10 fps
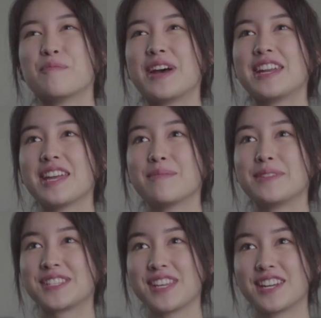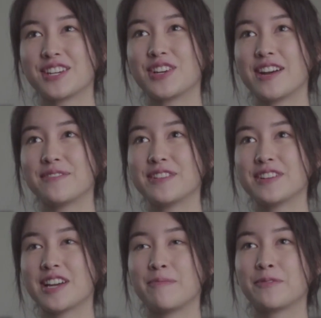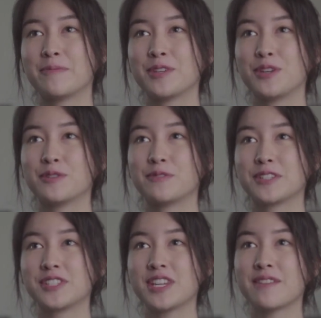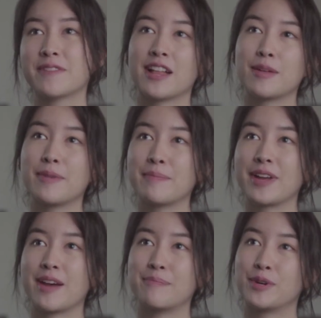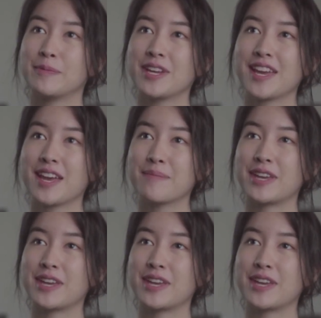My name is Leanna Crawford. I'm from the University of Alabama at Birmingham.